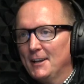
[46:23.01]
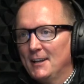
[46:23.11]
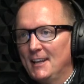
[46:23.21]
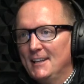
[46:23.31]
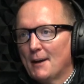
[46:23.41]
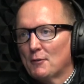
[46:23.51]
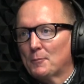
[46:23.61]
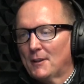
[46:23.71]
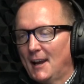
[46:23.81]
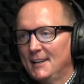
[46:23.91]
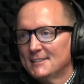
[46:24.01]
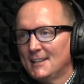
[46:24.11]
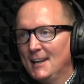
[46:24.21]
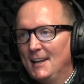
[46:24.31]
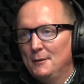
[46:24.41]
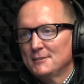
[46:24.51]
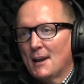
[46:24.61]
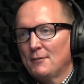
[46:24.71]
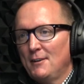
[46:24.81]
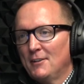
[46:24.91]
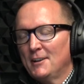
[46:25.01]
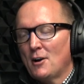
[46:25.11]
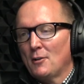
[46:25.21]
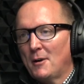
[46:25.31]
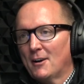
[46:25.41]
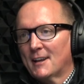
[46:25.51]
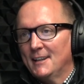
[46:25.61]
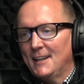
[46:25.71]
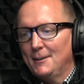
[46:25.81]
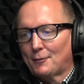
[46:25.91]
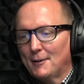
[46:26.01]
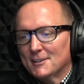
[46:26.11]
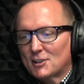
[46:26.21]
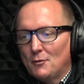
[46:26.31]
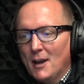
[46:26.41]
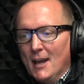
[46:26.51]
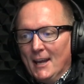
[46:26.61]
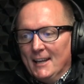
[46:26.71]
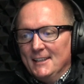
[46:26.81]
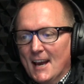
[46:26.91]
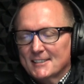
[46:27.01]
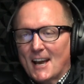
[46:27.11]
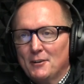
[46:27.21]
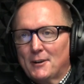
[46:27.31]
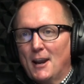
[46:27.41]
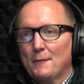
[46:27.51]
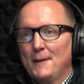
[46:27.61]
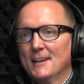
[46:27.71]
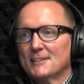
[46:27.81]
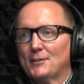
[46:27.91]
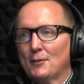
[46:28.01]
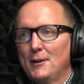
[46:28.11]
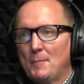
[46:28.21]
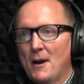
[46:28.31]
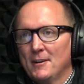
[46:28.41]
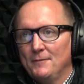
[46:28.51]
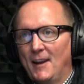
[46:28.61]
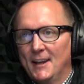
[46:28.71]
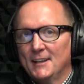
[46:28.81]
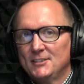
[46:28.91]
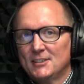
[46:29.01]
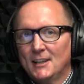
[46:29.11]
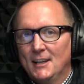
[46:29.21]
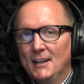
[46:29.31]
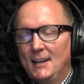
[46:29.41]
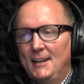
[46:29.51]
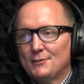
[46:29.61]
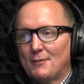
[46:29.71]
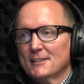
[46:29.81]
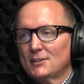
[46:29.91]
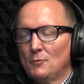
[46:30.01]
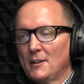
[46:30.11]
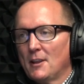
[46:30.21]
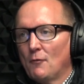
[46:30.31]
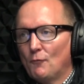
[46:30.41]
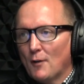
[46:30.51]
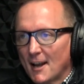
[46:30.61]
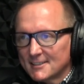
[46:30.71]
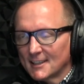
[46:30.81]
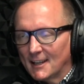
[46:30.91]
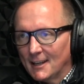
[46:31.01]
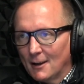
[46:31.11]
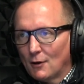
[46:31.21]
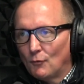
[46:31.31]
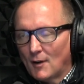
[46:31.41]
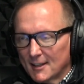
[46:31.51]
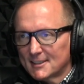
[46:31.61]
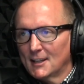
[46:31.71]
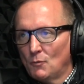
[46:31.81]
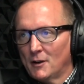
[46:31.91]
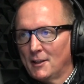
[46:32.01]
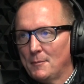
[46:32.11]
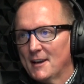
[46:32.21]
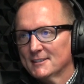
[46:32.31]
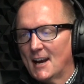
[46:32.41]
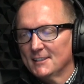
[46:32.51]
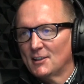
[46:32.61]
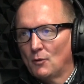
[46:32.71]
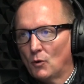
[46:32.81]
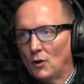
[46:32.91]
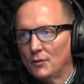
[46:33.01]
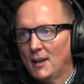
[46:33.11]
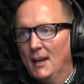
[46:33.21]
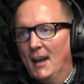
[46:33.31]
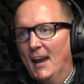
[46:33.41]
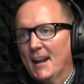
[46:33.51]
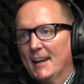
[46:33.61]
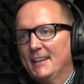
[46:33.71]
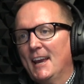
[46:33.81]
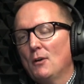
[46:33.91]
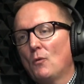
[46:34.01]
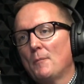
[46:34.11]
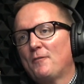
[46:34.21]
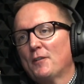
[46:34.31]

he never placed. He was never even an All-American D3. So, yes, I don't care if he has a 30 pound advantage. He's wrestling one of the wrestling, wrestling one of the best guys in the world, and I get and what yeah,